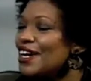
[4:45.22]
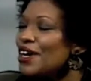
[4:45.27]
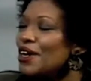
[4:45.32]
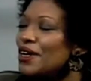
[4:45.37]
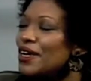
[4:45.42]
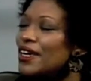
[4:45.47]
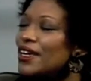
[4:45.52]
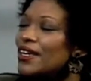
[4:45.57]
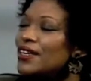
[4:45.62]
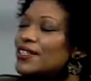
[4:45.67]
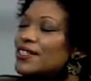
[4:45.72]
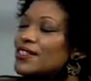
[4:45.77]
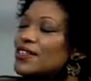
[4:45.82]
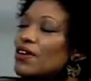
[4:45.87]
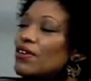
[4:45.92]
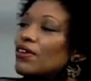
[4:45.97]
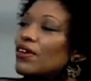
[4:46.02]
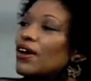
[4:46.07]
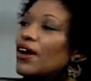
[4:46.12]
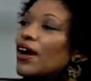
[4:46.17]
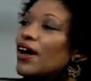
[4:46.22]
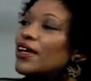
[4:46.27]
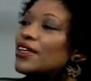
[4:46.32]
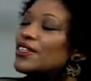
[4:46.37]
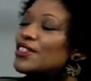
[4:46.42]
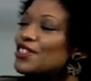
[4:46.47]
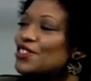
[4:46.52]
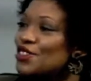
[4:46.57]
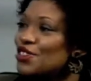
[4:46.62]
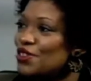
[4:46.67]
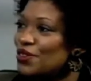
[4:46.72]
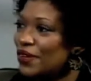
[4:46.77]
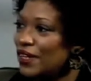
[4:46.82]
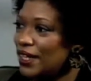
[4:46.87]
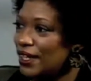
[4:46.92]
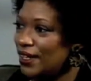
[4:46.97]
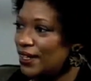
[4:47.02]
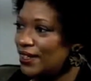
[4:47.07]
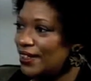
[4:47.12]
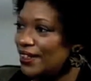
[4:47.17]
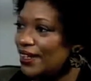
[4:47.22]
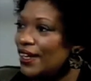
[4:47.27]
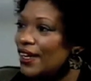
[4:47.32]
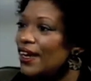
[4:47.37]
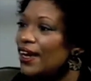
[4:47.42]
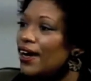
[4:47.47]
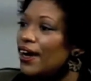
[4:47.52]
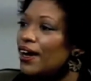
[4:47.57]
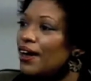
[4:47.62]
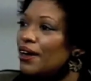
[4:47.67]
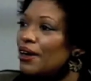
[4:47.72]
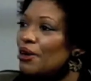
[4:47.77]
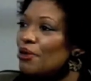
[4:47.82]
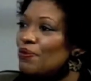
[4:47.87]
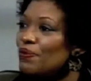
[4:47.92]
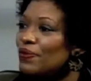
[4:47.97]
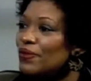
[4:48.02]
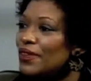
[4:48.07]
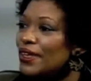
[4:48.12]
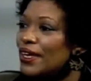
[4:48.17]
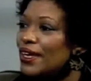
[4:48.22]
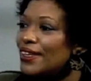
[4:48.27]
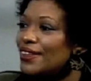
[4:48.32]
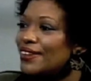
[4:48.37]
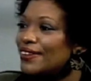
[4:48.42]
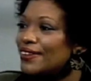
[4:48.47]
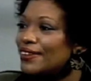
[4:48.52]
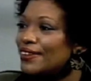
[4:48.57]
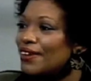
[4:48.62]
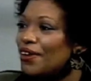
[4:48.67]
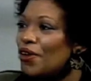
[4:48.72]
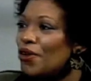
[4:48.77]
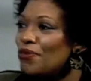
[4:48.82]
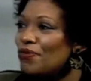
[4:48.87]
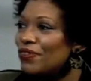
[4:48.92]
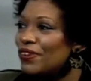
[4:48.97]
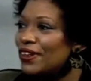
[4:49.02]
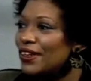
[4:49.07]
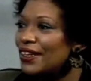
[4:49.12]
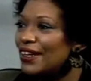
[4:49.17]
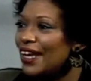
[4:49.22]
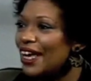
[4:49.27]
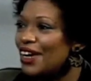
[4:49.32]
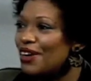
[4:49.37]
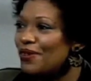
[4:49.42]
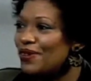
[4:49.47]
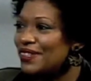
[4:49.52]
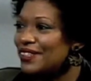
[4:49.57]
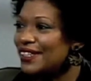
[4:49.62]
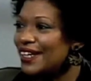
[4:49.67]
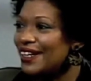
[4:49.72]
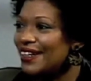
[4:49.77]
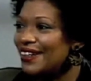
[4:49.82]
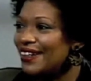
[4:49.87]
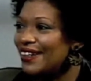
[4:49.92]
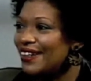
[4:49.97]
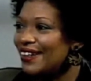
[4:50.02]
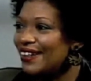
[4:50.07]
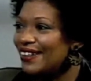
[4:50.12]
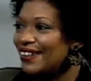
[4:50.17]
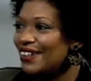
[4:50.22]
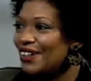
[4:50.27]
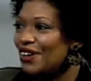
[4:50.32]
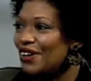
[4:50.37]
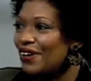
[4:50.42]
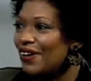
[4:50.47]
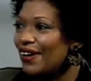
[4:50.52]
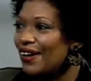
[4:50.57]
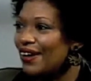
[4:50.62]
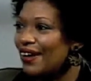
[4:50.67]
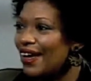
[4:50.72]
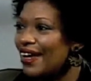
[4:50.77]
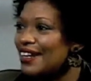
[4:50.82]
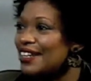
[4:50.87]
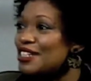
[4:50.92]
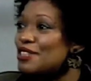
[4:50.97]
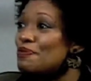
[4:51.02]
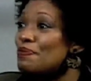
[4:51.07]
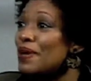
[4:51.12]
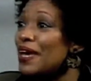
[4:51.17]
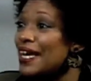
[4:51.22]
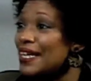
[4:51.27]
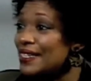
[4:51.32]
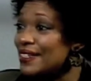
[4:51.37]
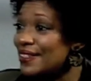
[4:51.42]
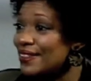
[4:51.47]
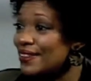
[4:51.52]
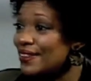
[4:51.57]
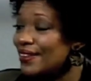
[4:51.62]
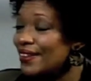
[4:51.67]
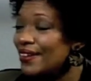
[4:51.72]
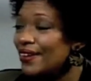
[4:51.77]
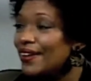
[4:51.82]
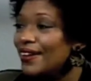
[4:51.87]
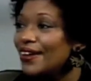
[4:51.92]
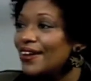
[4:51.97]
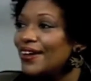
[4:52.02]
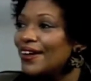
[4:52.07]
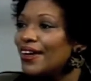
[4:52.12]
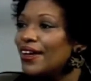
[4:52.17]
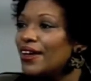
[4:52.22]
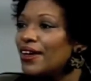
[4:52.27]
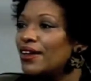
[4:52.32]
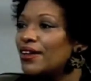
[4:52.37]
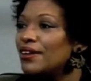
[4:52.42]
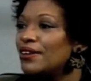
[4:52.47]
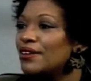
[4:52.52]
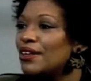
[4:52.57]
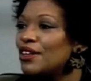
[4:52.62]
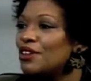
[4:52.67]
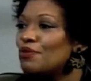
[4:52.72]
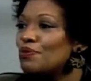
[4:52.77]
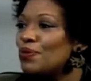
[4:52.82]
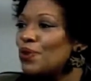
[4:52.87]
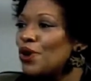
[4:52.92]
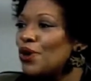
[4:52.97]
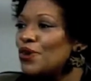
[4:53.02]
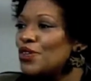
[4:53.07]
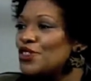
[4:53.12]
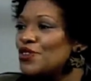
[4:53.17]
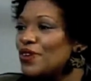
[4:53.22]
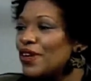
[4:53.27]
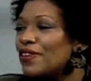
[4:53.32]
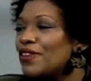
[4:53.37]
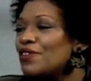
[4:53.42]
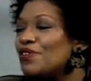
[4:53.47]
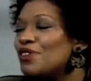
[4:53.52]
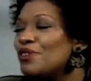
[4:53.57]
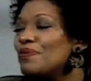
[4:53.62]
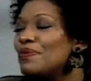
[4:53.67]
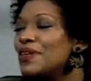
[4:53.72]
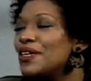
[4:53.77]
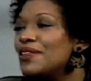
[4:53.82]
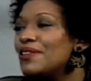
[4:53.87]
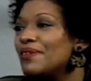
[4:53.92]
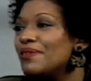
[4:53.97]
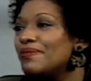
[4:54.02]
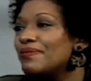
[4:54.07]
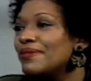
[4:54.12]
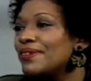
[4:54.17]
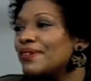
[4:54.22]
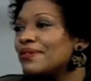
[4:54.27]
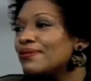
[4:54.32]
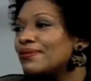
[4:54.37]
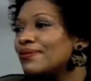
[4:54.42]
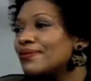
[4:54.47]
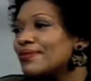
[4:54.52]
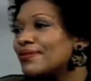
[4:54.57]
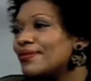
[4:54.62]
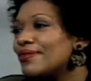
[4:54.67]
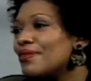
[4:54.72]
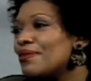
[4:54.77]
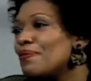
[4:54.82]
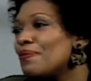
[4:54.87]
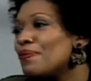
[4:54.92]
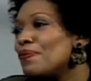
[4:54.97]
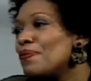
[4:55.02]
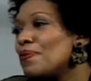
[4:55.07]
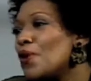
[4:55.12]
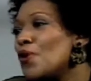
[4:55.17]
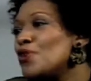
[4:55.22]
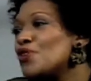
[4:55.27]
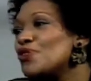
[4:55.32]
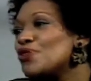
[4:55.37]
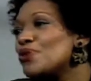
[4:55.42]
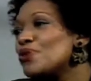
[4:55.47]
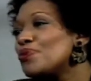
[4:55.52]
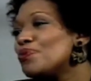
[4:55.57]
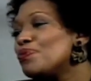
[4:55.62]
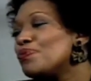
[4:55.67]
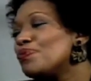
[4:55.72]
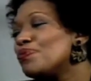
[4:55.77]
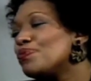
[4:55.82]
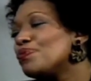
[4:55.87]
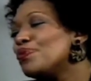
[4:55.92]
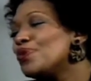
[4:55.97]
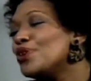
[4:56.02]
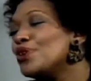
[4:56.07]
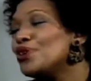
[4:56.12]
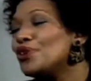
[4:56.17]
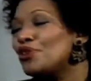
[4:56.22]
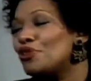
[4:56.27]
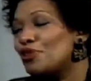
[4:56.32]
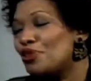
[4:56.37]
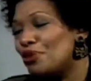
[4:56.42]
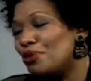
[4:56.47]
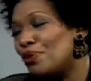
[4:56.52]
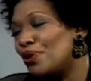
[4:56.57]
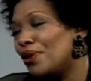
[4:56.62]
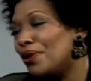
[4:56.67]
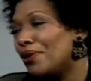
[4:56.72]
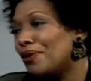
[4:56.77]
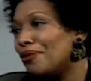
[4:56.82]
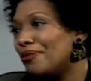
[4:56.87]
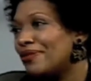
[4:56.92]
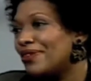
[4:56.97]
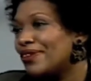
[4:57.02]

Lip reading: It's so concentrated. It's hopefully language at, you know, at its best. And poetry, I think for me, the most beautiful poems